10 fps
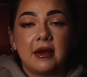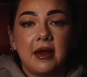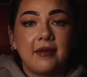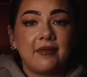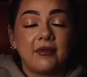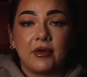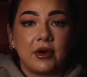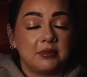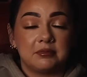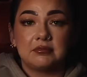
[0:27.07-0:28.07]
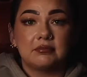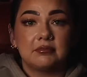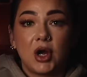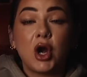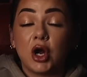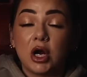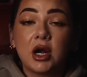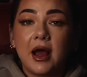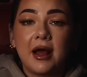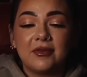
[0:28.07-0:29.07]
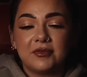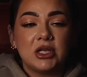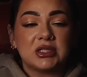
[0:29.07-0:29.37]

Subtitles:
I've ever heard of.